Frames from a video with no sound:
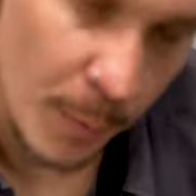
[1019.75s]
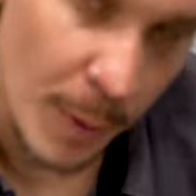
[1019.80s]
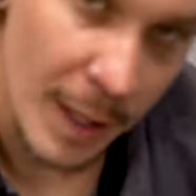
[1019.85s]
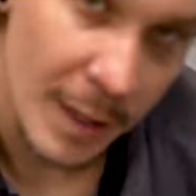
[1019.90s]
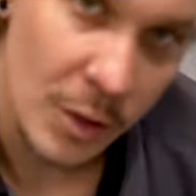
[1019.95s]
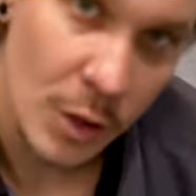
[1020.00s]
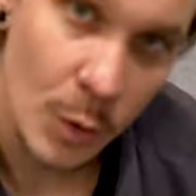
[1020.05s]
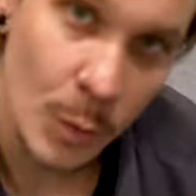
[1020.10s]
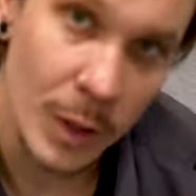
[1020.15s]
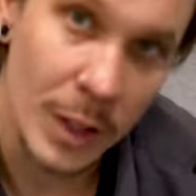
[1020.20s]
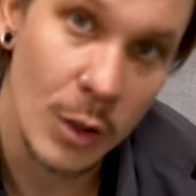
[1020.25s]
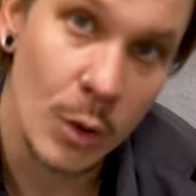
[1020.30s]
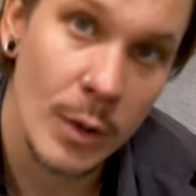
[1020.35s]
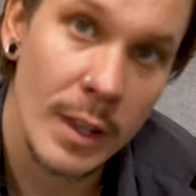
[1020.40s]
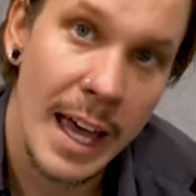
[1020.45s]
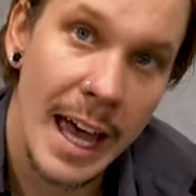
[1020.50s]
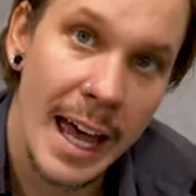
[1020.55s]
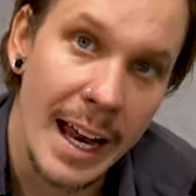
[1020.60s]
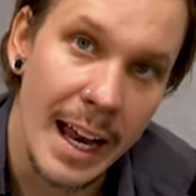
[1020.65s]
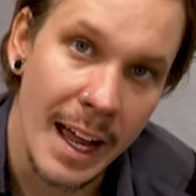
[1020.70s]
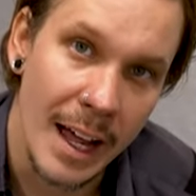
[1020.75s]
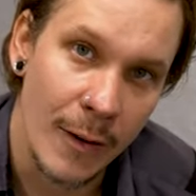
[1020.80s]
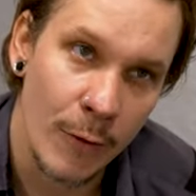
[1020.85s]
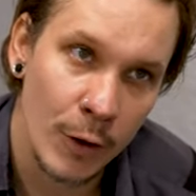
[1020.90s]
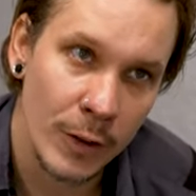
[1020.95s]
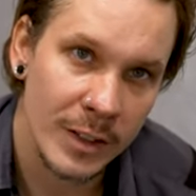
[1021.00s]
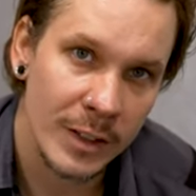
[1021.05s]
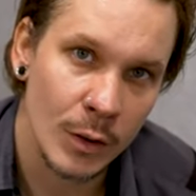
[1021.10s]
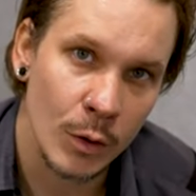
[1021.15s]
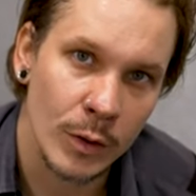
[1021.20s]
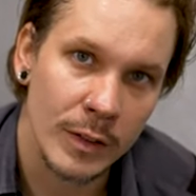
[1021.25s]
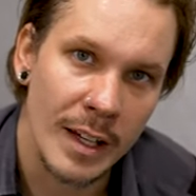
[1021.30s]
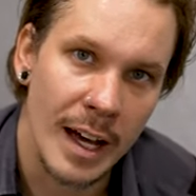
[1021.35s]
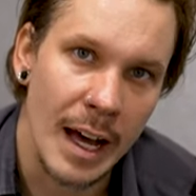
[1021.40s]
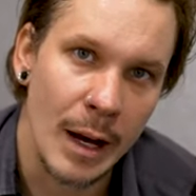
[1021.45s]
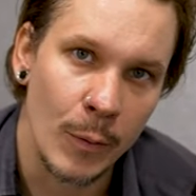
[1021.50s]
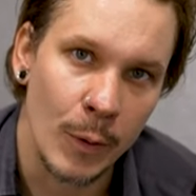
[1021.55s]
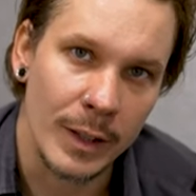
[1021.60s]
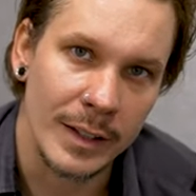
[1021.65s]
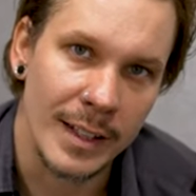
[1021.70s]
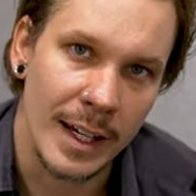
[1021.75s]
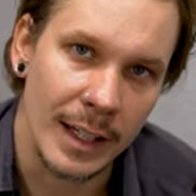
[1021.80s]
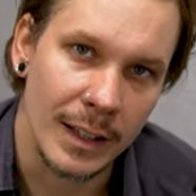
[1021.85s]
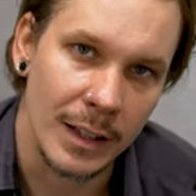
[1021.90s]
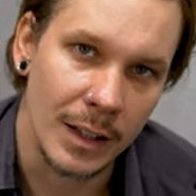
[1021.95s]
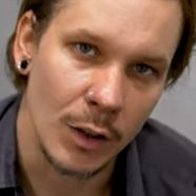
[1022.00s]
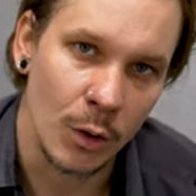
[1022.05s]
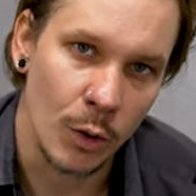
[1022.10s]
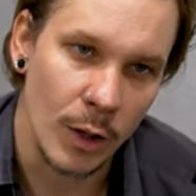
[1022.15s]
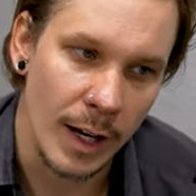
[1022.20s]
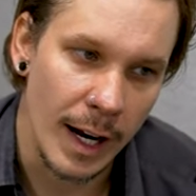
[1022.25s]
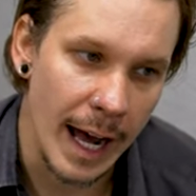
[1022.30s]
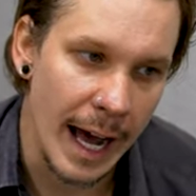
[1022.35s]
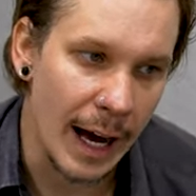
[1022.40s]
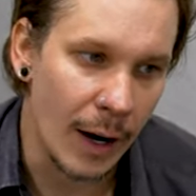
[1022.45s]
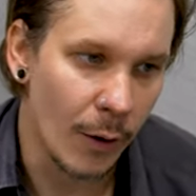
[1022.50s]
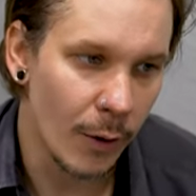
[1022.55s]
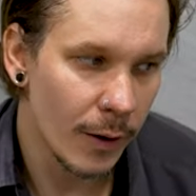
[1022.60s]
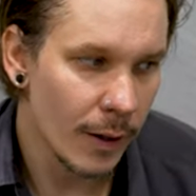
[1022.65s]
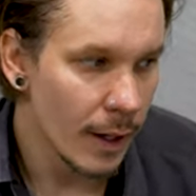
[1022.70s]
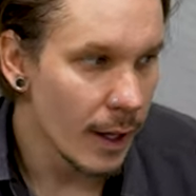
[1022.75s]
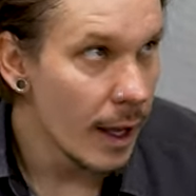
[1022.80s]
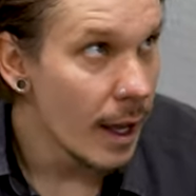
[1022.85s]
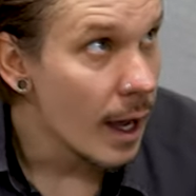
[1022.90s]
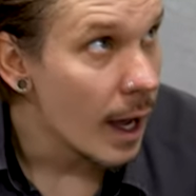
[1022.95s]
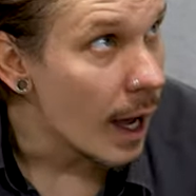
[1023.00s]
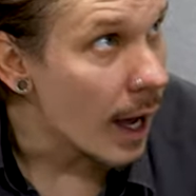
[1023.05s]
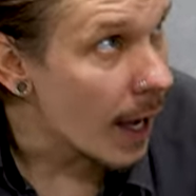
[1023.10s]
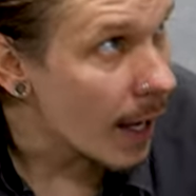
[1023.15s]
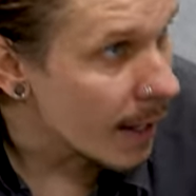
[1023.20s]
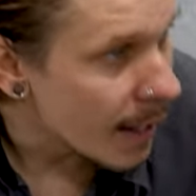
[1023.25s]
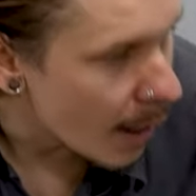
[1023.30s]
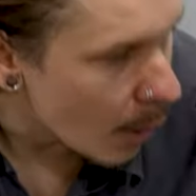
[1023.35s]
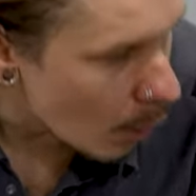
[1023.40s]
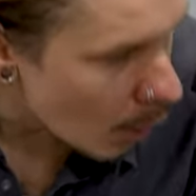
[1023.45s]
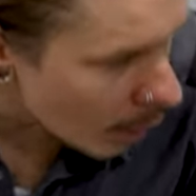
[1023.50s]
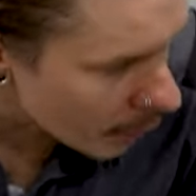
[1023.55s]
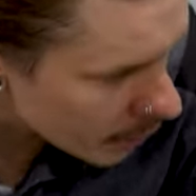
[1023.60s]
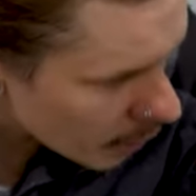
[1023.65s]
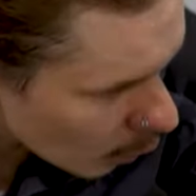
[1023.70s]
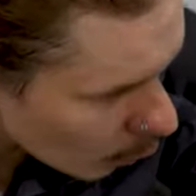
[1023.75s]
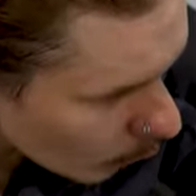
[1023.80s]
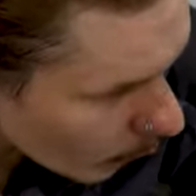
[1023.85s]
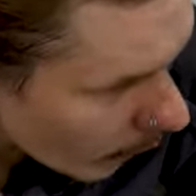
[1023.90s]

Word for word: to make sure we do that every single time we take the unit out. Uh, now also